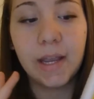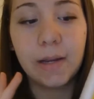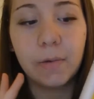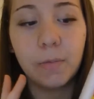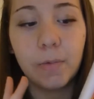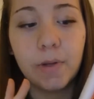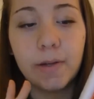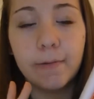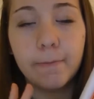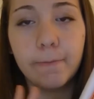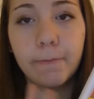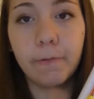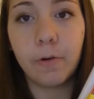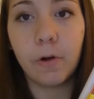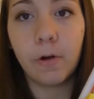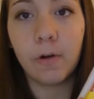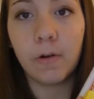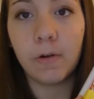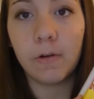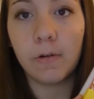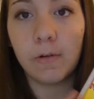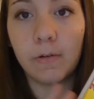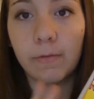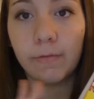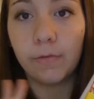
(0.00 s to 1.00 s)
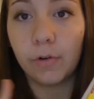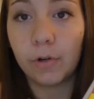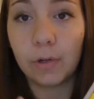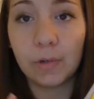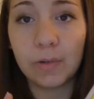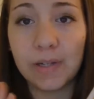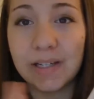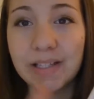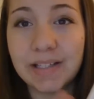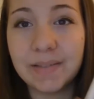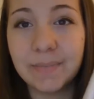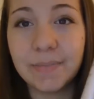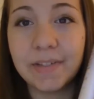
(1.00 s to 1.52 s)
and one for, for
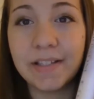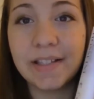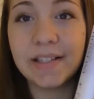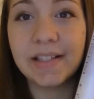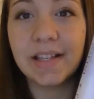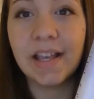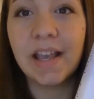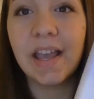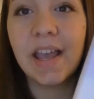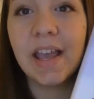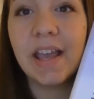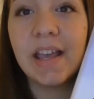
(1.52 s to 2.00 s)
Christmas.